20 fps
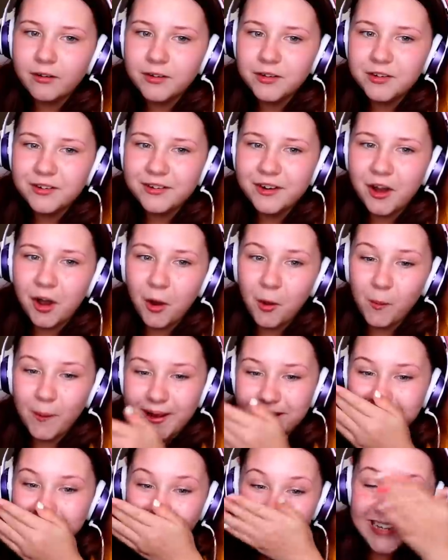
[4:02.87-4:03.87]
No
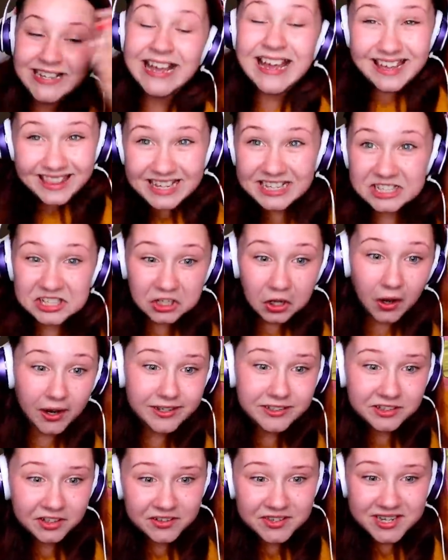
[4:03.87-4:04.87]
way, guys. This guy
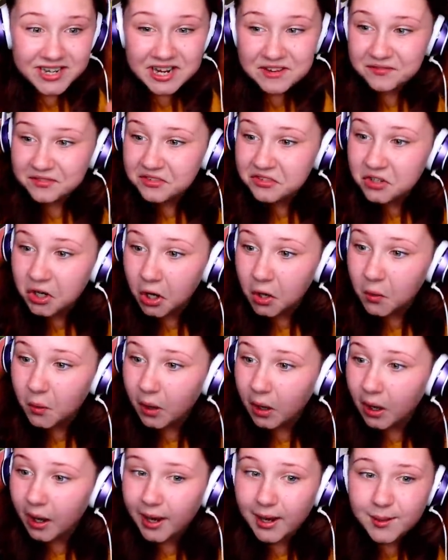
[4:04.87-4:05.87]
doesn't even know
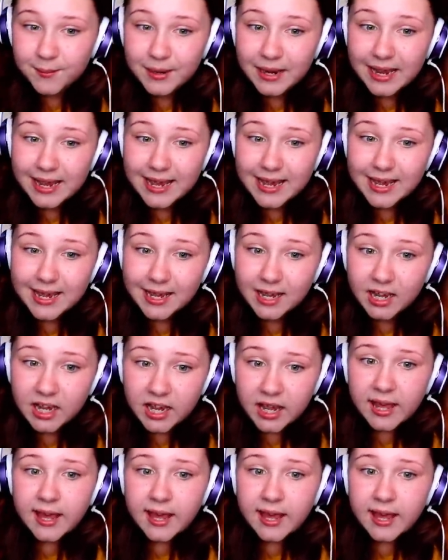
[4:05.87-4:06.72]
I'm here.